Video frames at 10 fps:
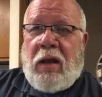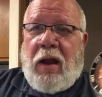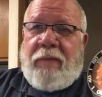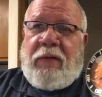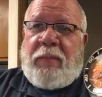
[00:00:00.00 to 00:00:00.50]

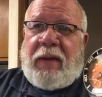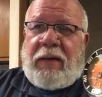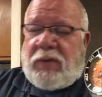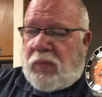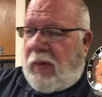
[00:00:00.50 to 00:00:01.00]
Everybody
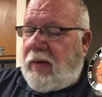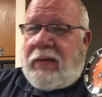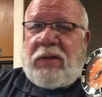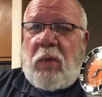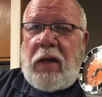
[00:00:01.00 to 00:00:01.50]
was wearing
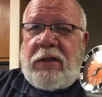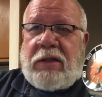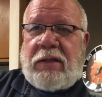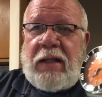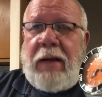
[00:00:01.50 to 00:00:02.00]
these
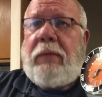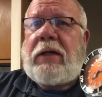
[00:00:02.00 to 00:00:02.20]
watches, and they were